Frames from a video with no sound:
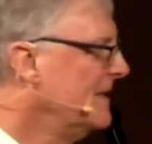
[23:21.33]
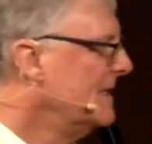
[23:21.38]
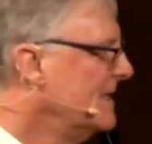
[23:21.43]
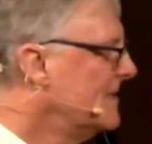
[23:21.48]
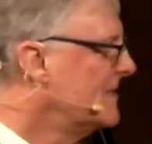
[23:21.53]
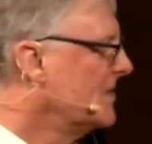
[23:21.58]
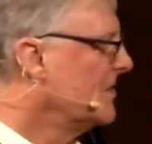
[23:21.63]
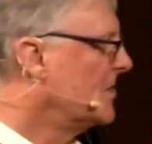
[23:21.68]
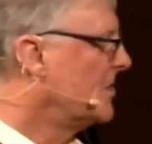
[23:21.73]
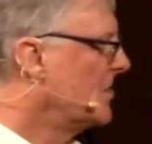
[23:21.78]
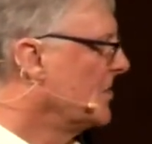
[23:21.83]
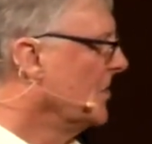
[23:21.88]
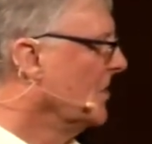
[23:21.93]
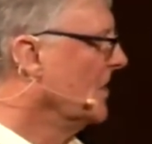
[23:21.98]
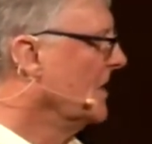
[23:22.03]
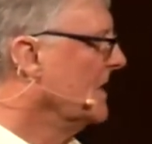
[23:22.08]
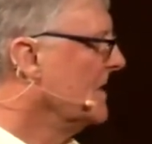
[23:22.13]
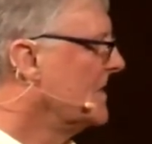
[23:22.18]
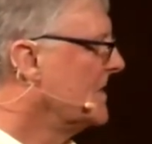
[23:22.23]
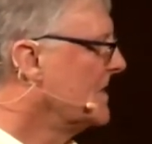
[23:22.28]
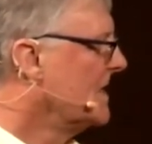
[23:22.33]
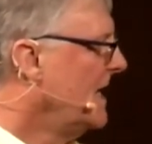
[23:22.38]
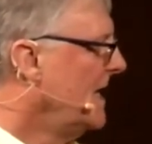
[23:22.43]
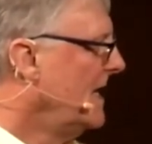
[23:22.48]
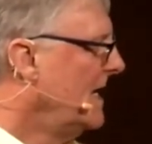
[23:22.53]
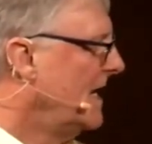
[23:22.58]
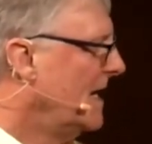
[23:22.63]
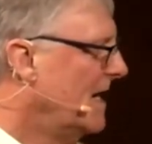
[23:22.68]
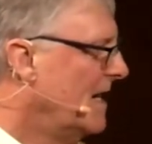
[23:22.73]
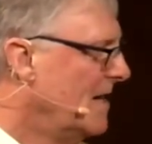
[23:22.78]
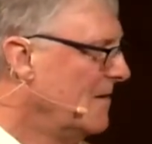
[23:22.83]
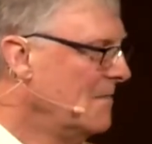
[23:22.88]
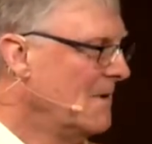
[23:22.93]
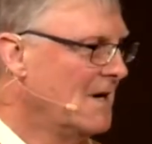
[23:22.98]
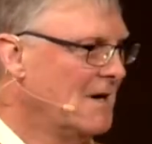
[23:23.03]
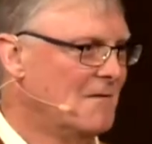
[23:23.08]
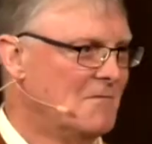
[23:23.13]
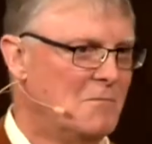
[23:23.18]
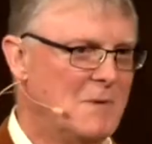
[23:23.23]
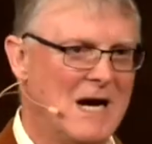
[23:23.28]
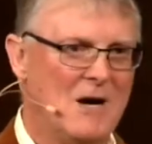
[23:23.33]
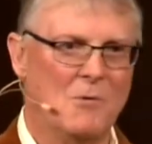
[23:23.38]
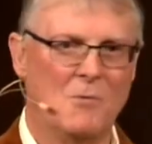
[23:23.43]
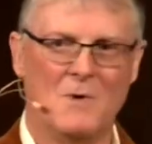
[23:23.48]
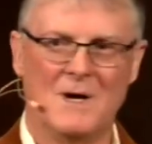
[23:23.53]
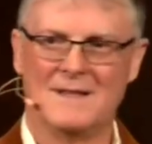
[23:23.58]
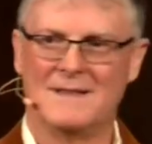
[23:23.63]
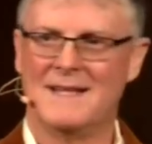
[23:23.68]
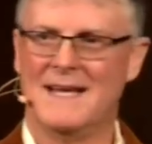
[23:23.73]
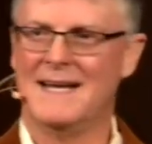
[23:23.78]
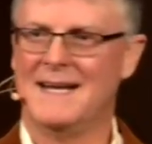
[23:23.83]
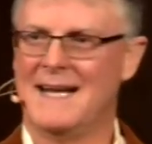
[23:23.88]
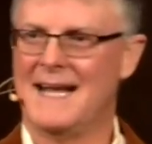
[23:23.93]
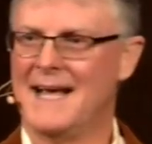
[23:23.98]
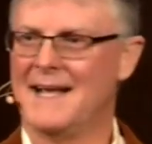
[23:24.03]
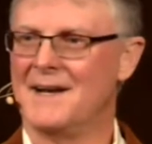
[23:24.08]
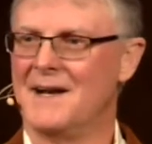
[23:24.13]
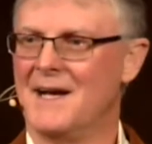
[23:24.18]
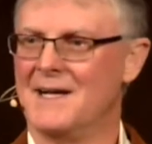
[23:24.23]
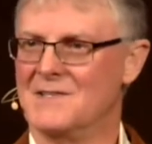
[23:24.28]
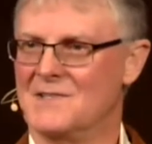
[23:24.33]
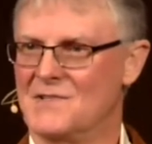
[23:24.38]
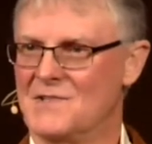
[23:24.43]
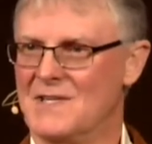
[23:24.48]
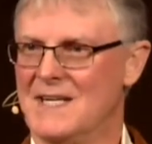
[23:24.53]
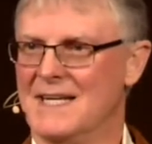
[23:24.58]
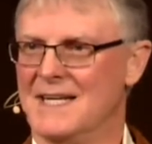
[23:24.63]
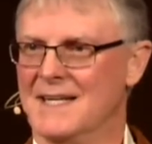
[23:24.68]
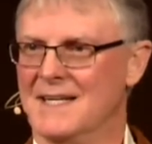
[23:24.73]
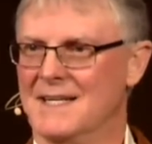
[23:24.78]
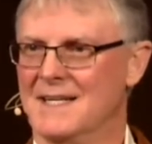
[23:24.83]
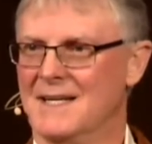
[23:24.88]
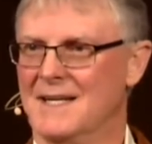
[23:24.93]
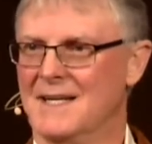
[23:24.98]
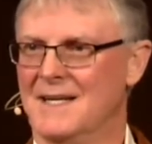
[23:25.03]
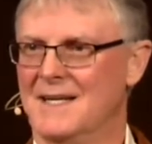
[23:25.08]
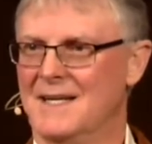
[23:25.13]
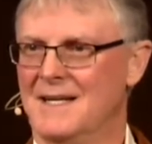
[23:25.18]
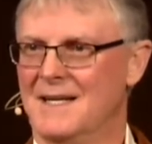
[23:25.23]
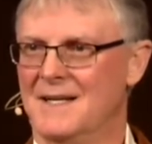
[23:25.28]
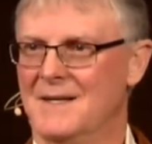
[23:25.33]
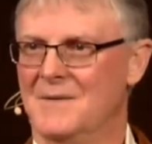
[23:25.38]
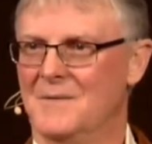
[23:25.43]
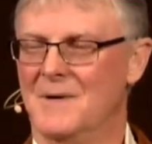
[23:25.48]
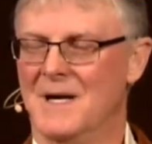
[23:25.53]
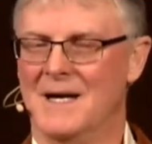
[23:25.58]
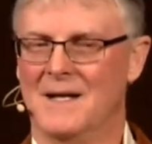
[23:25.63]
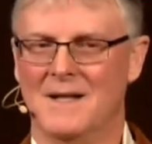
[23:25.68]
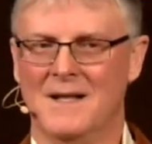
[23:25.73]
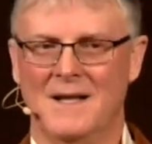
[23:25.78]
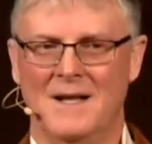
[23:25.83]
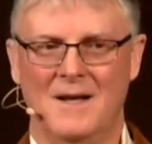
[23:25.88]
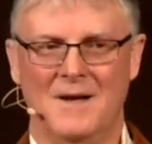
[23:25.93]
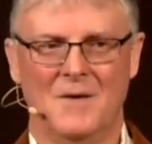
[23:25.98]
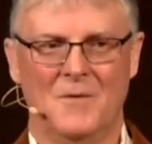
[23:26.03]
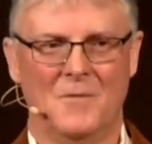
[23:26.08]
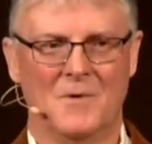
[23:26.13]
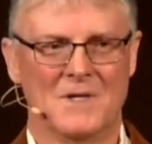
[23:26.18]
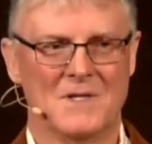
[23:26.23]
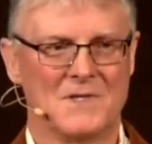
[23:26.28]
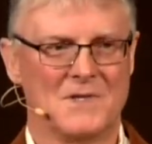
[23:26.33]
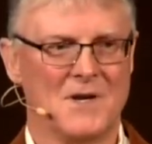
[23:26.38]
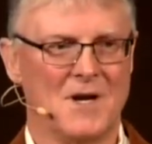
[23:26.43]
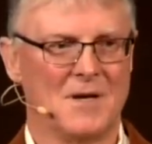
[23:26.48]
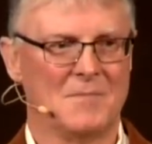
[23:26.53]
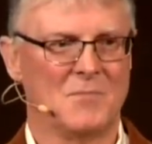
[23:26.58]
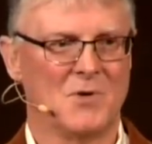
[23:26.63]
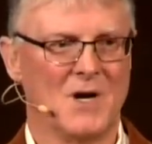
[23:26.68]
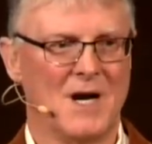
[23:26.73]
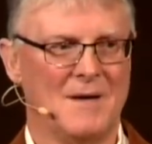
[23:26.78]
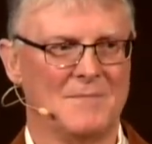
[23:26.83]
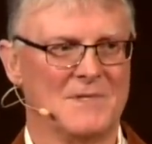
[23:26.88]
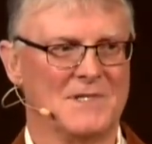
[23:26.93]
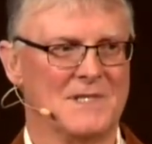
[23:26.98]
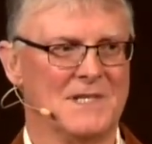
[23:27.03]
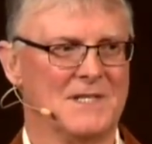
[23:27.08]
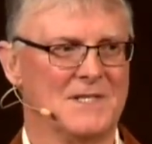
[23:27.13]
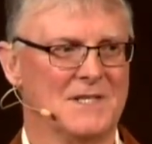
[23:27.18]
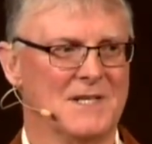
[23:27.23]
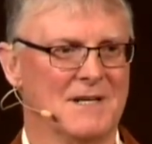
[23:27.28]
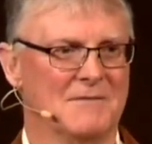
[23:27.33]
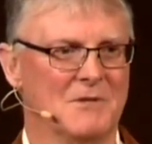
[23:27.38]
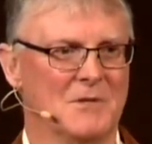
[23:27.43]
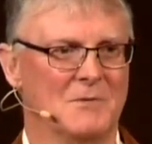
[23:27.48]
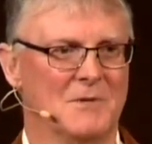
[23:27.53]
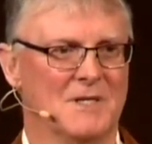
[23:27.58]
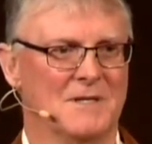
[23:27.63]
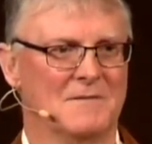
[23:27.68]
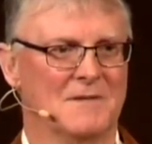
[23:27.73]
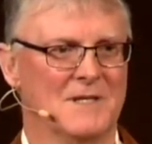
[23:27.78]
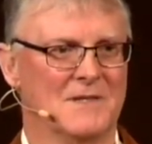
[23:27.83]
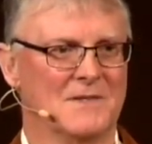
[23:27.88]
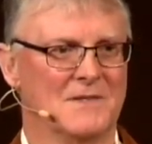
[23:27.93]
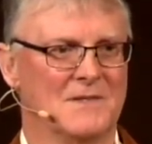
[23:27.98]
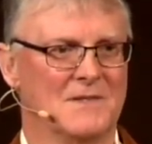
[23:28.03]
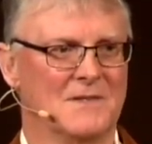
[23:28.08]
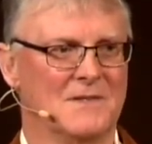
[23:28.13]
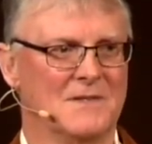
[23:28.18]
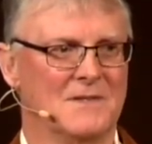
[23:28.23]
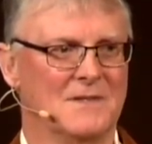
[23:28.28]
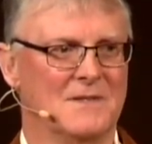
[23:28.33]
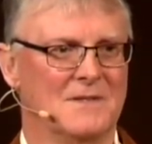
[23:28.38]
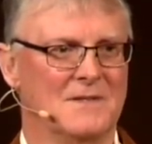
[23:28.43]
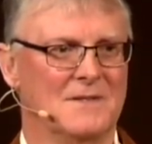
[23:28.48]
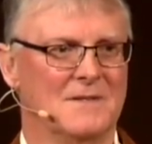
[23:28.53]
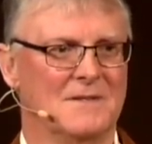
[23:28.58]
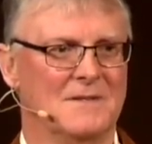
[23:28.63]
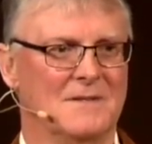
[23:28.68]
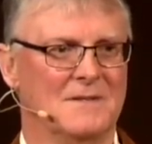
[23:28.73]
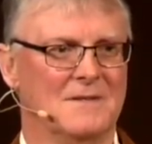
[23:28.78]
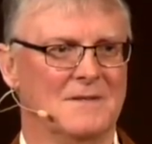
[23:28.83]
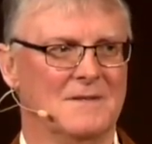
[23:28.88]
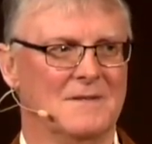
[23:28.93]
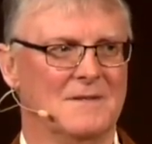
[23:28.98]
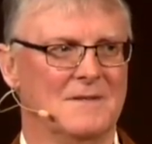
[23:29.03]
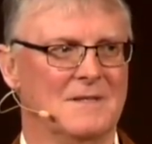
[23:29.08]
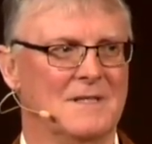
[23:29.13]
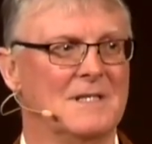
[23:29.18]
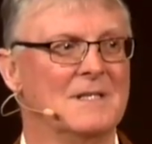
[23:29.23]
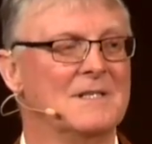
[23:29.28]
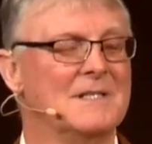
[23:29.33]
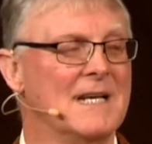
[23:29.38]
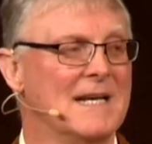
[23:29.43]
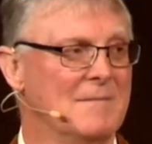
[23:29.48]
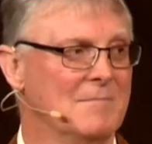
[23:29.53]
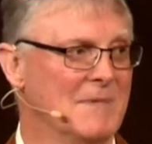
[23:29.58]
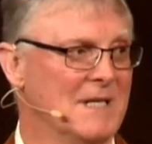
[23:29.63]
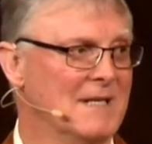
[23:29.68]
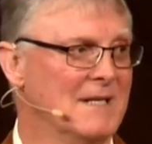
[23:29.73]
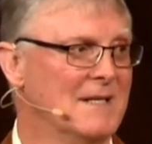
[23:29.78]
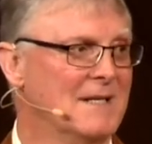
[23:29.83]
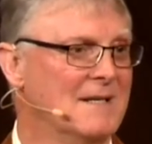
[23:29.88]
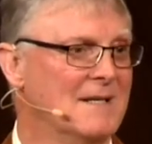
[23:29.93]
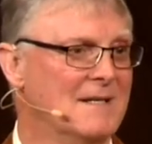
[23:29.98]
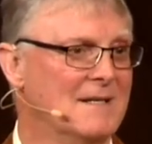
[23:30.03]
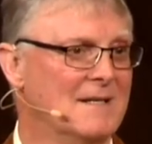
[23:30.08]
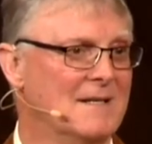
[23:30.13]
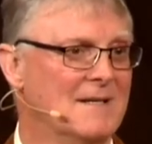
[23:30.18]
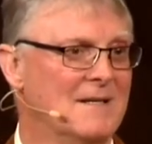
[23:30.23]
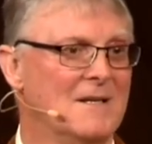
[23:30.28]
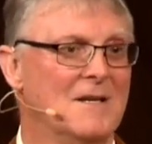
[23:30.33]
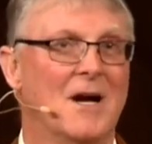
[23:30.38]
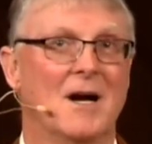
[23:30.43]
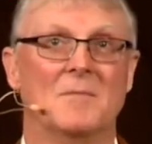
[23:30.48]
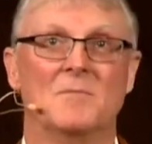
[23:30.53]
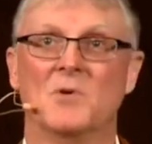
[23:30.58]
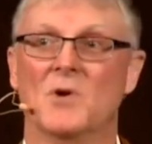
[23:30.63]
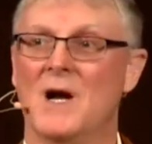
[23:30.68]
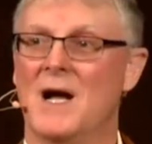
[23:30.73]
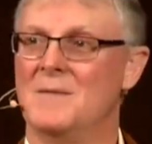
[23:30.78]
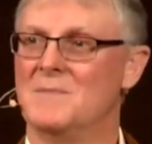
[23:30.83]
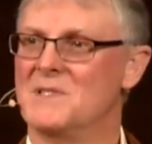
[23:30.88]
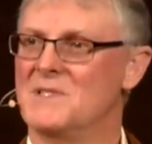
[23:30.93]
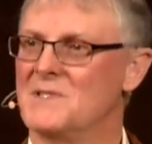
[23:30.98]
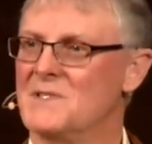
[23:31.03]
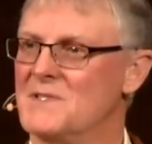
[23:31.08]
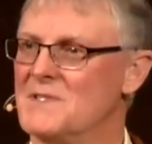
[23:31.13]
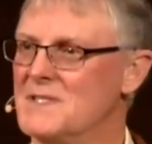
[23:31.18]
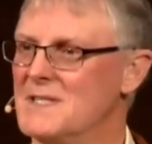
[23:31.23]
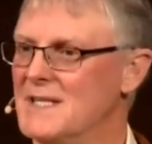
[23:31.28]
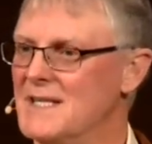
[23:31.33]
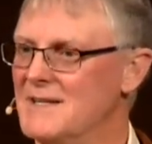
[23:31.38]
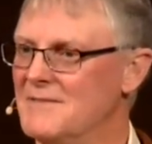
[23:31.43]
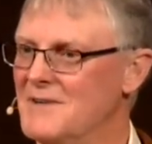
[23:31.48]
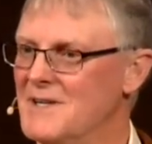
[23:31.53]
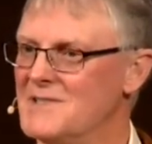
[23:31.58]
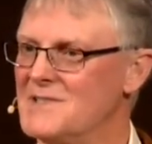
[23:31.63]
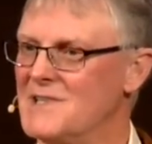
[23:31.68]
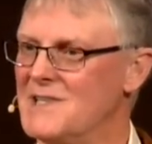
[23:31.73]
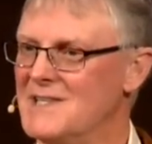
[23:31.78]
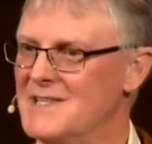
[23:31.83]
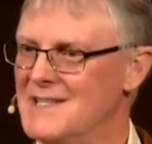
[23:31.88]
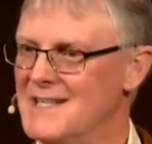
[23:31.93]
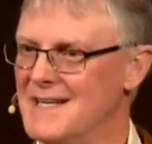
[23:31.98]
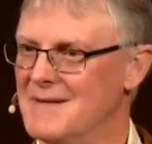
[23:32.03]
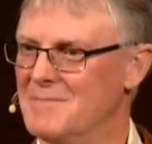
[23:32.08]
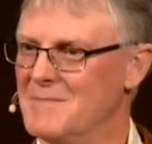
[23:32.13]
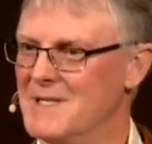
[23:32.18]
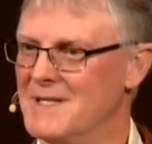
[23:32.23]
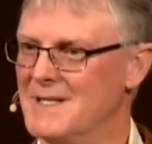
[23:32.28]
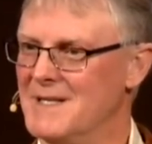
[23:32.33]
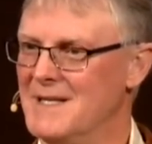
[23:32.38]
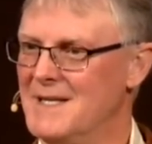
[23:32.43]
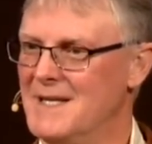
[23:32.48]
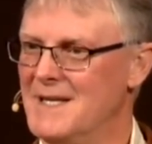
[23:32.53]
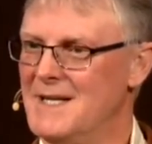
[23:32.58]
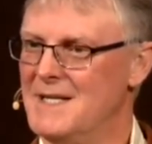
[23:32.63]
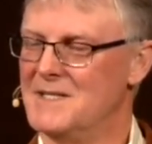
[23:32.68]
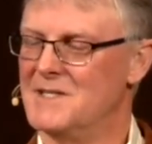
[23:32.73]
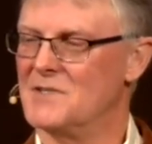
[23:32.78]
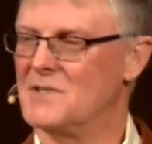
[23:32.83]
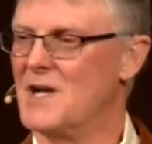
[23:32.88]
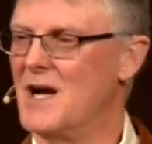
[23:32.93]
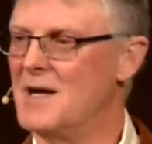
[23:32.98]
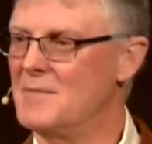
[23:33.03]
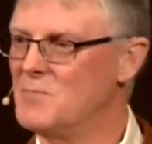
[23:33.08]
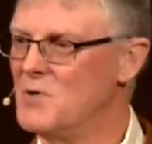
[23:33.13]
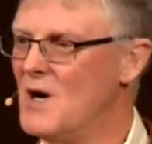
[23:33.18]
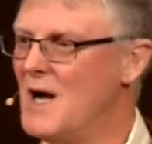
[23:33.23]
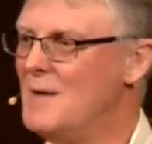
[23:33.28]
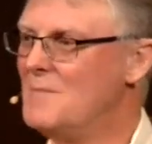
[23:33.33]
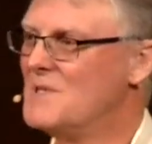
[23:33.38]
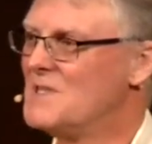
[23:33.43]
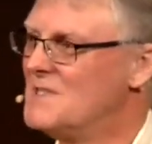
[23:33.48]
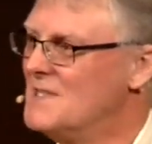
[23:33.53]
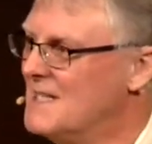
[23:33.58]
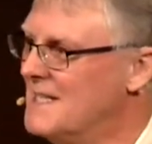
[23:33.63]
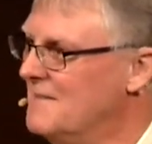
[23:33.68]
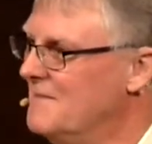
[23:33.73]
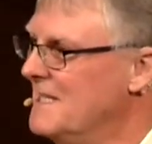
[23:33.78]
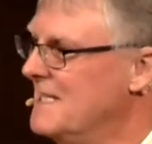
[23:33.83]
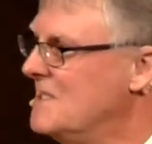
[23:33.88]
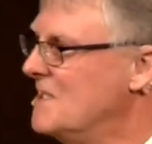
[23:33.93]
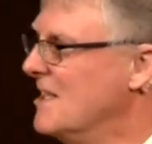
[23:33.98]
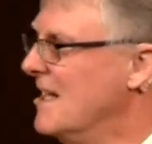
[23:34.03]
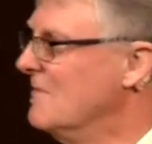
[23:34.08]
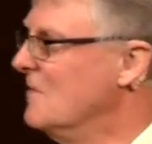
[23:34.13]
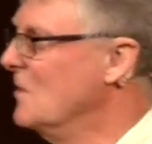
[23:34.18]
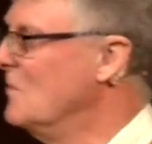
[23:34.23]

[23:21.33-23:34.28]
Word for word: this assurance um, about what they cannot see? Well, what does God promise each and every one of us? Contentment. God promises to give us contentment. Does God promise to give each and every